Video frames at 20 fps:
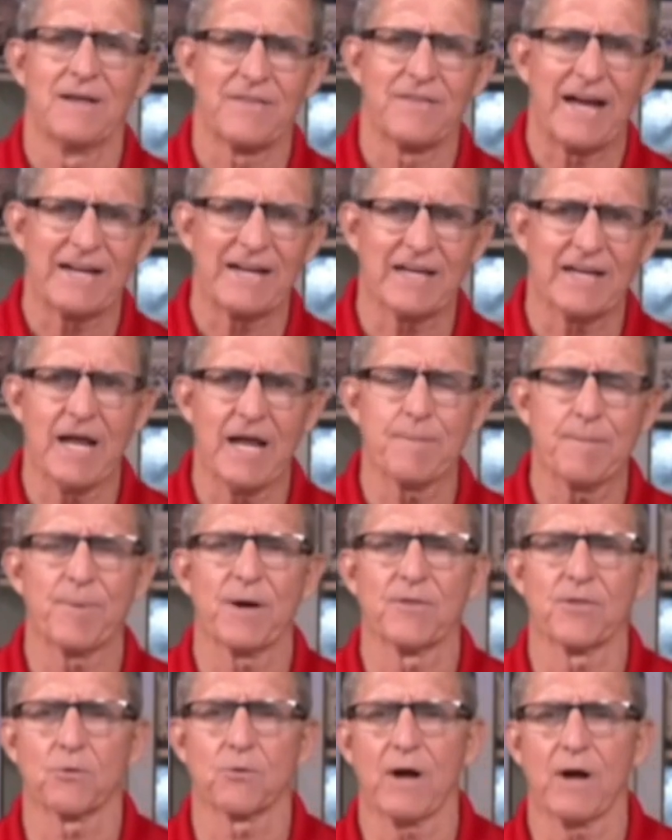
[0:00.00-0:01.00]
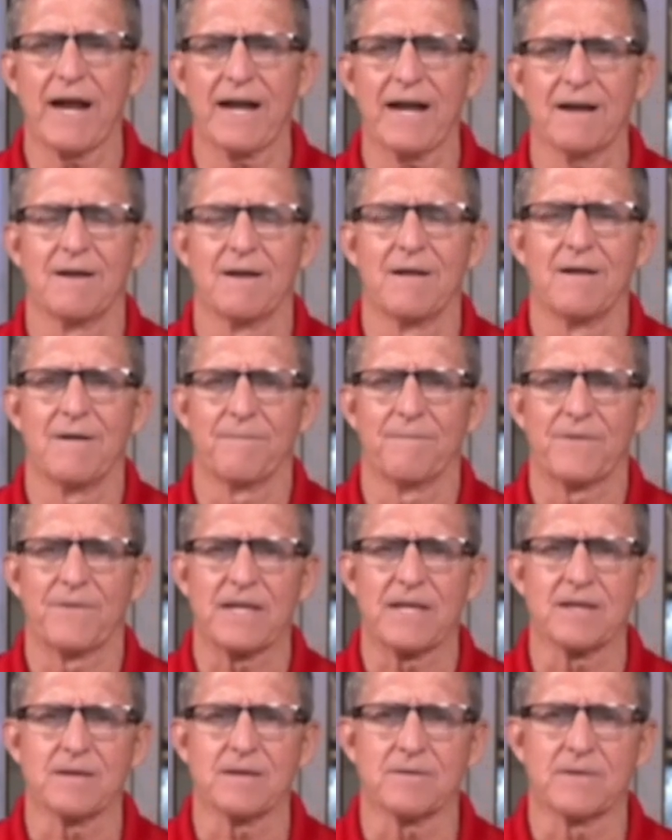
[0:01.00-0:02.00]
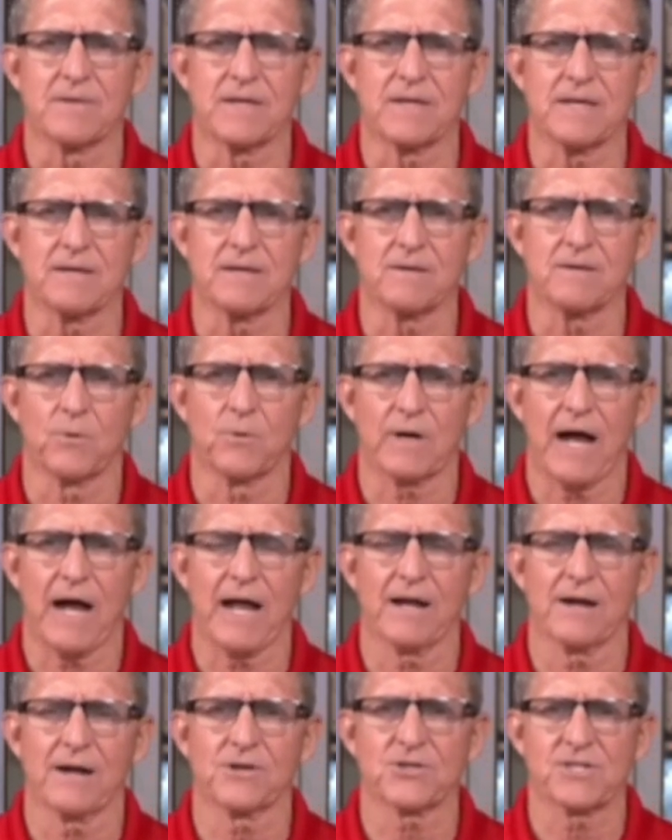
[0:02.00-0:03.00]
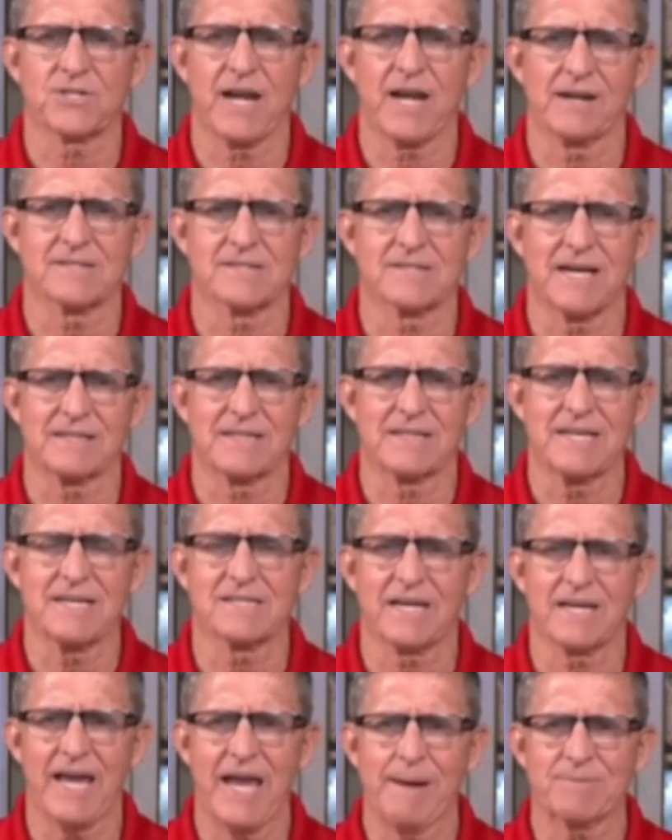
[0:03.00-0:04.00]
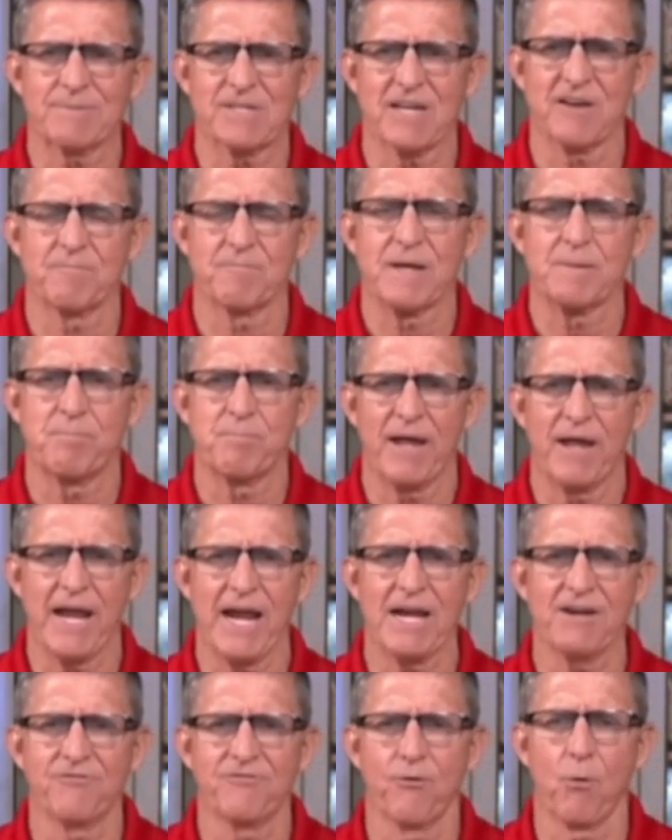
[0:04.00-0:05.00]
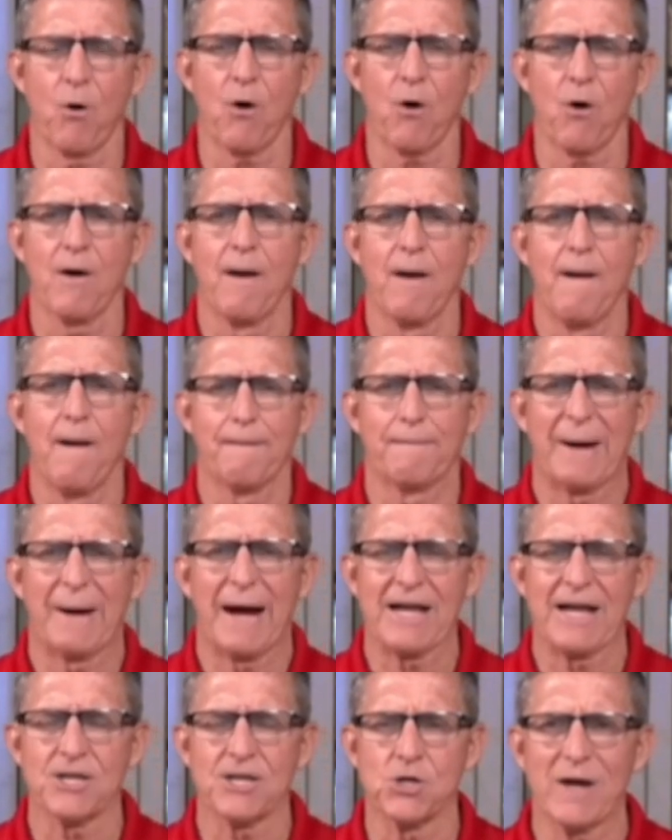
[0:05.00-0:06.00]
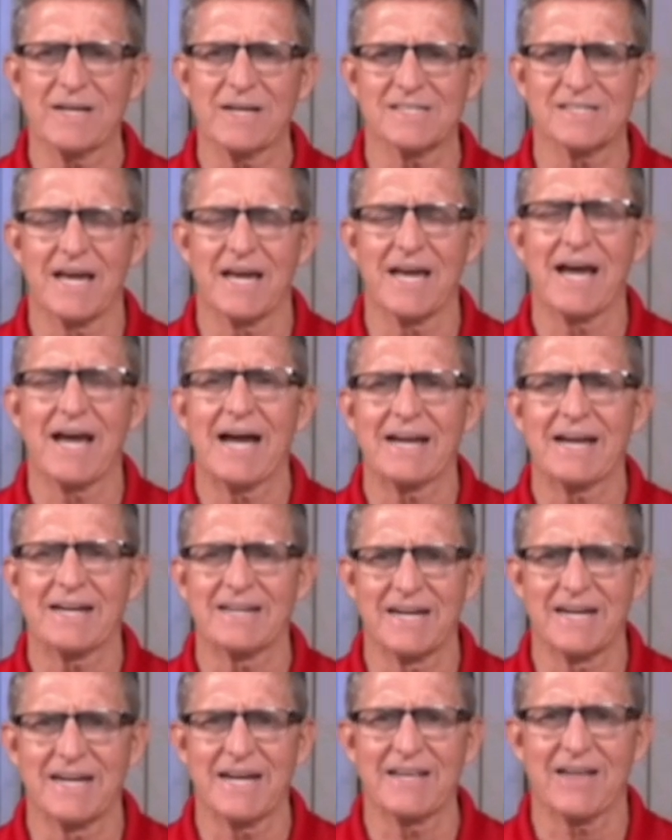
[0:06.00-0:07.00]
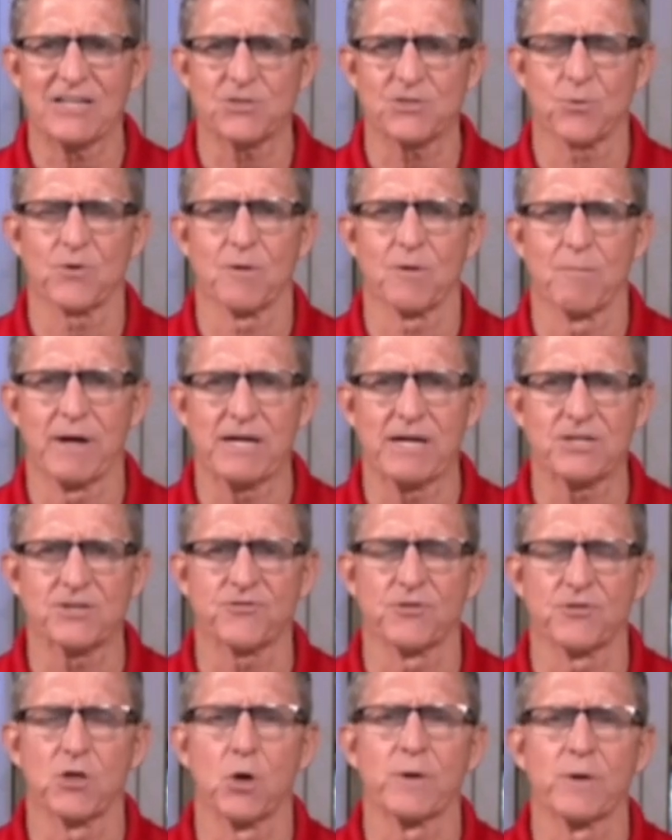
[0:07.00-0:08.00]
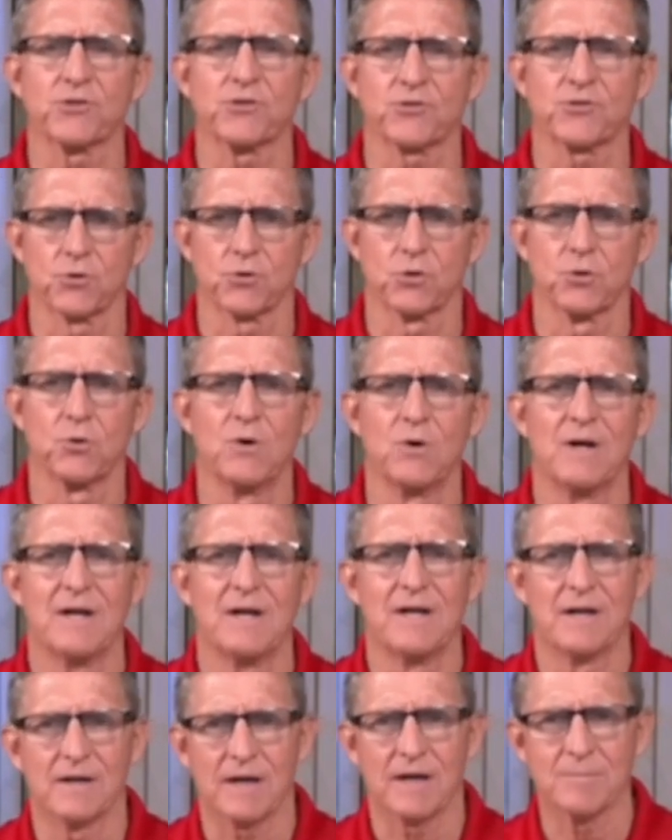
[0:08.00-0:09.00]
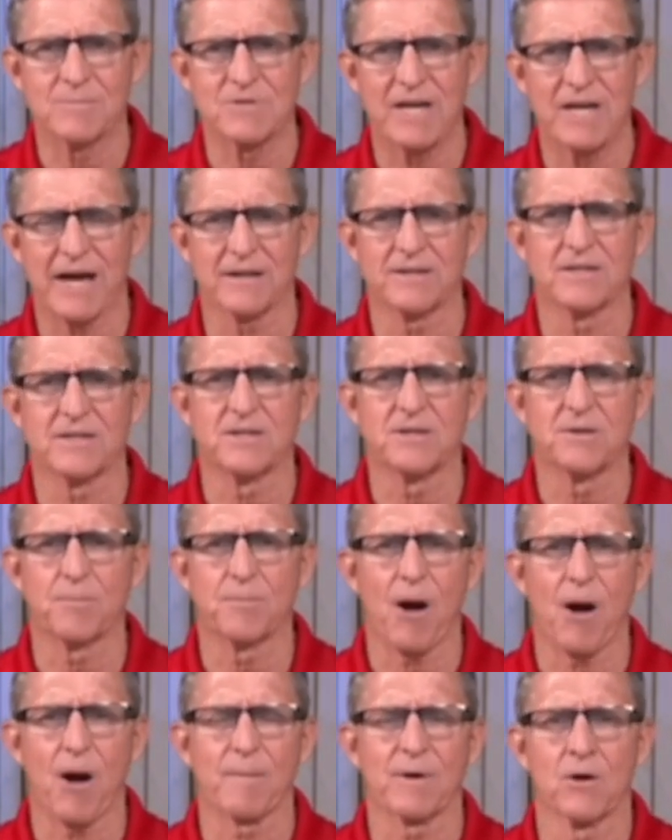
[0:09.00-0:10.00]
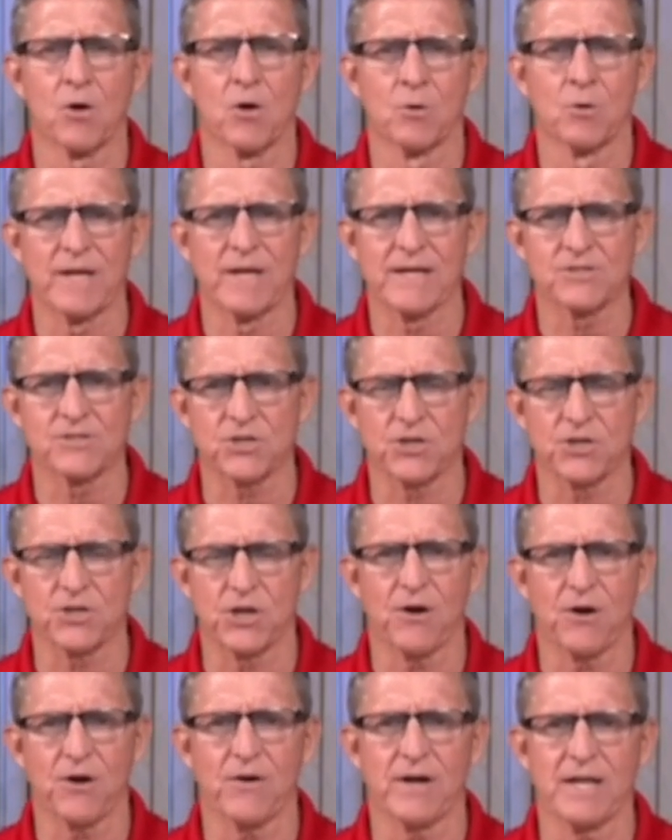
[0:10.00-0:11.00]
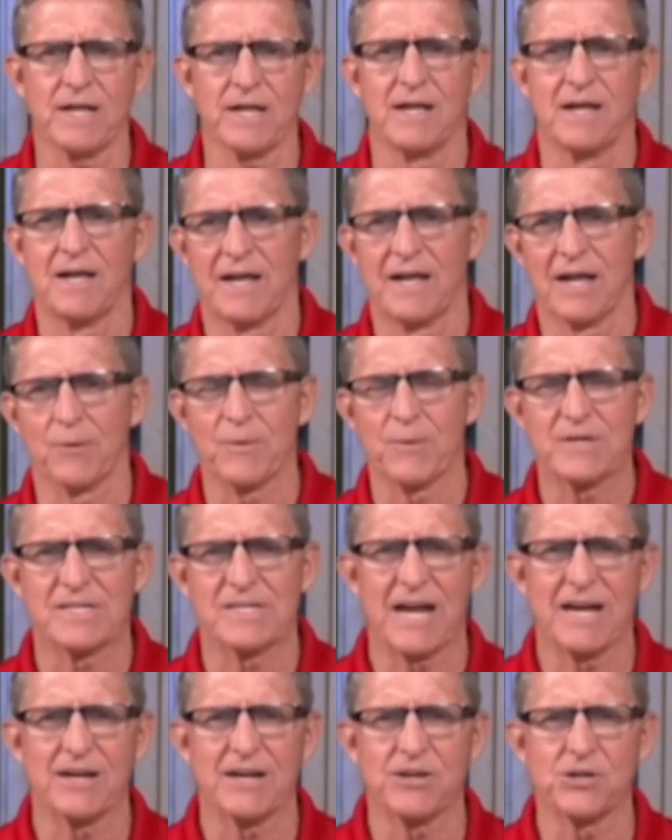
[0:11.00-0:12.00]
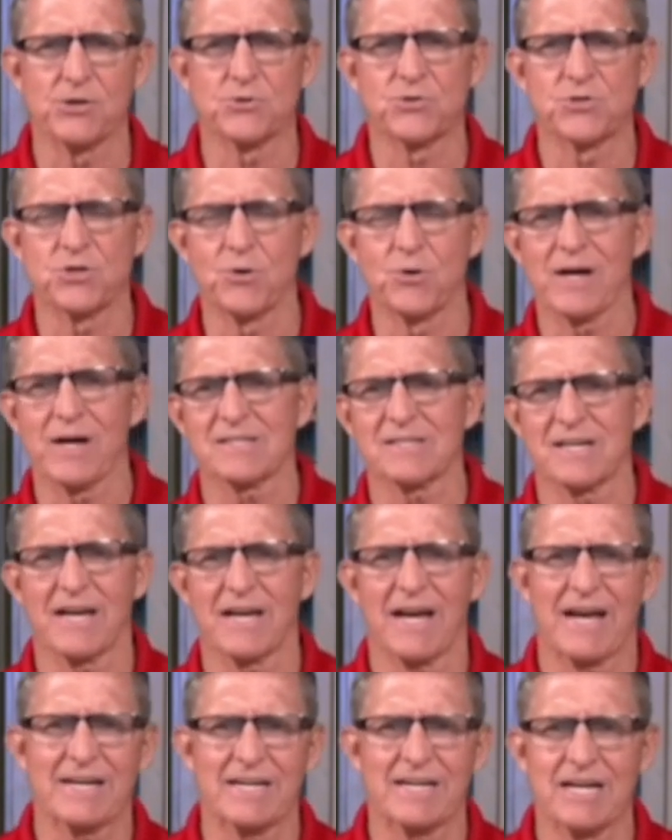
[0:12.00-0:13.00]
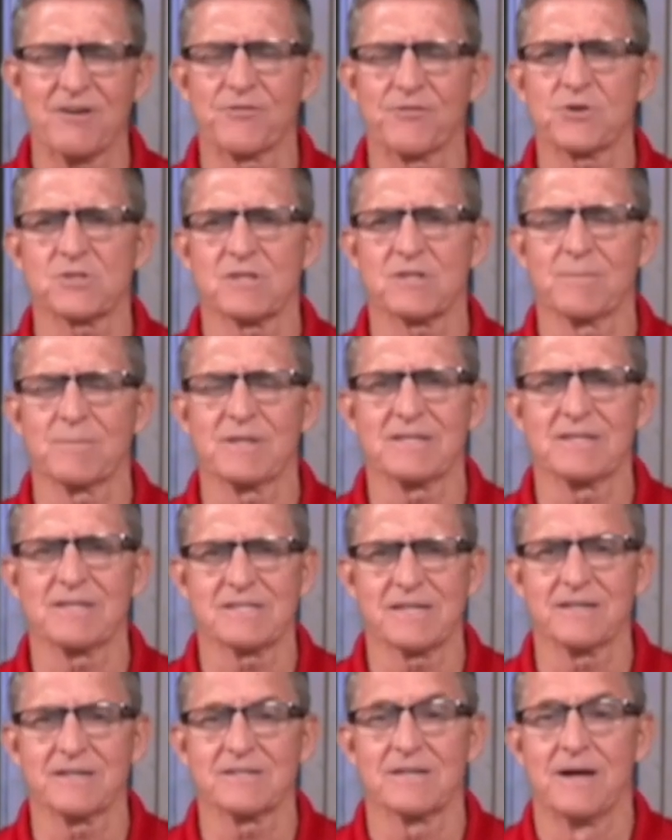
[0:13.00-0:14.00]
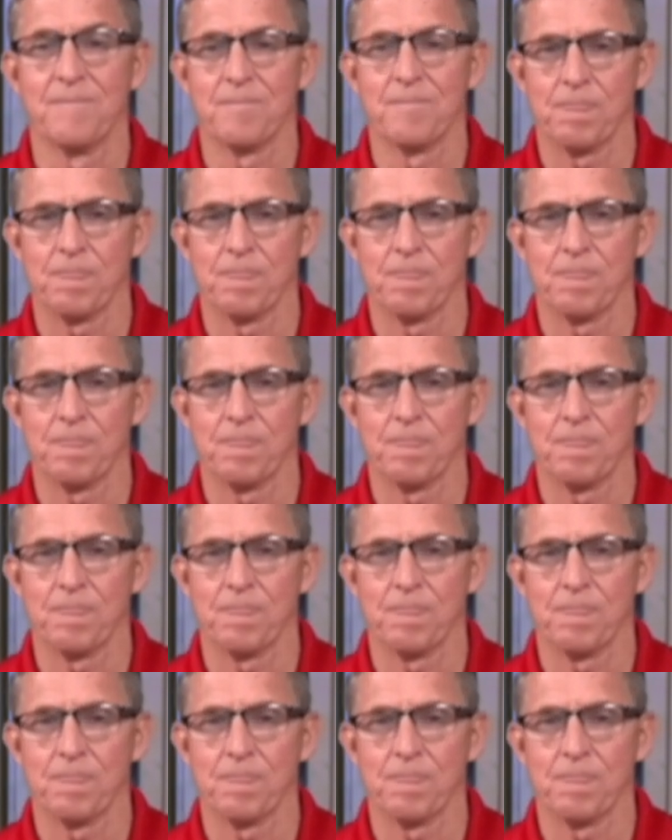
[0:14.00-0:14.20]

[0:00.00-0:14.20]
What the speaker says: That camp on the right, the what I understand is that these camps have been paid for by USAID. That's where the money's flowing through. Comes out of the Department of Homeland Security, and we tend to use USAID for some of these things.